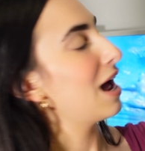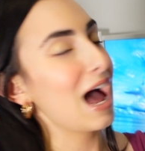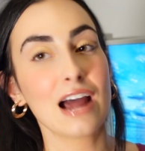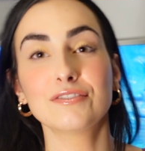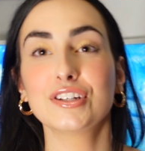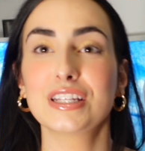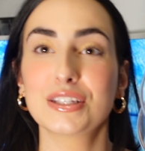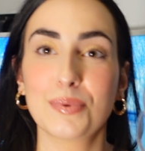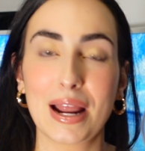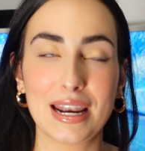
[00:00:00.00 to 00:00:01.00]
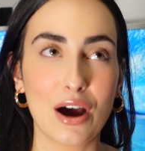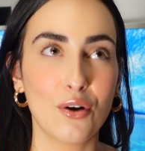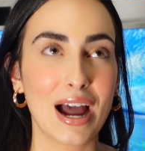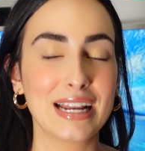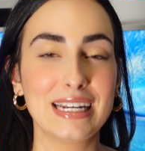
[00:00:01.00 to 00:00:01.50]
After this ran
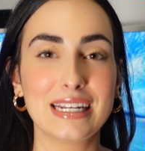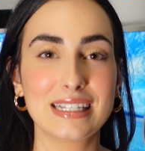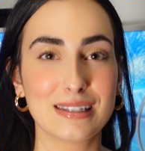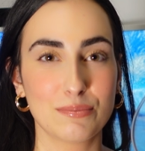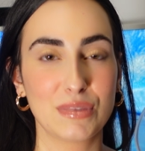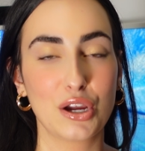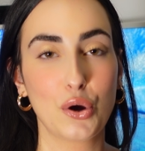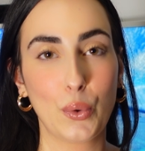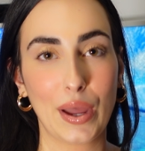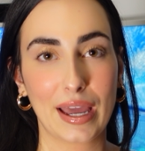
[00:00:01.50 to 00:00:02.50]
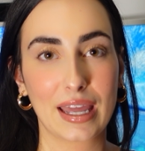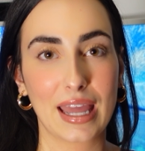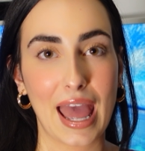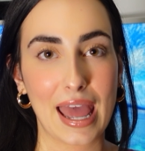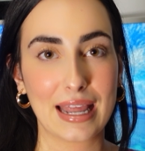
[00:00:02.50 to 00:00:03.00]
out, I needed something quick
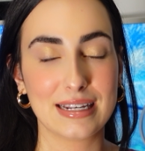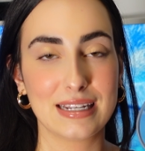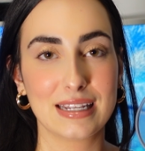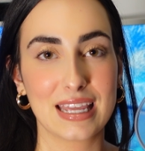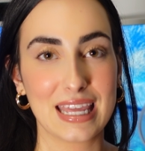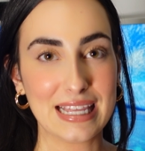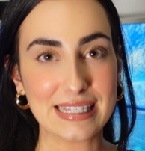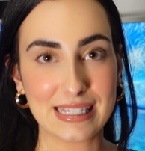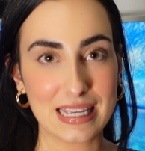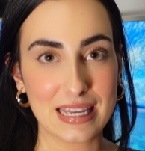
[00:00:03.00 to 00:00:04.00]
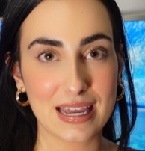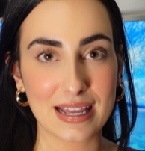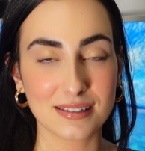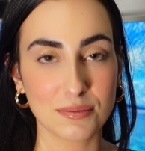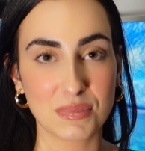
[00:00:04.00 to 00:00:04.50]
and easy
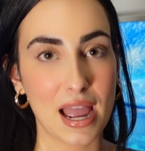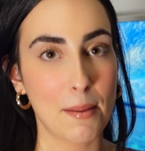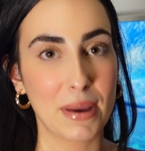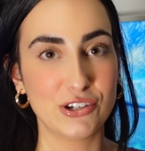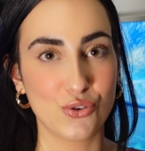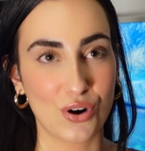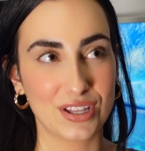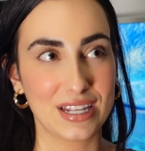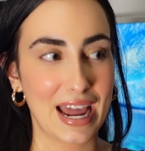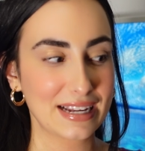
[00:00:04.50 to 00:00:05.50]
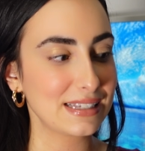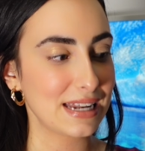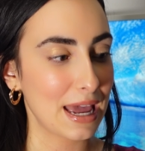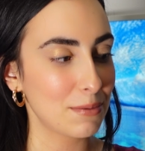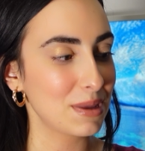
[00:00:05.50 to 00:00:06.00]
and something at my door the next
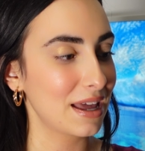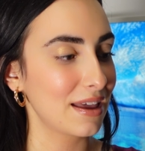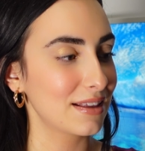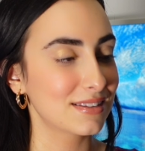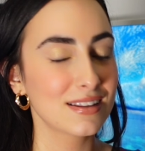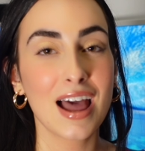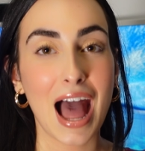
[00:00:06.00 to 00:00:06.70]
day because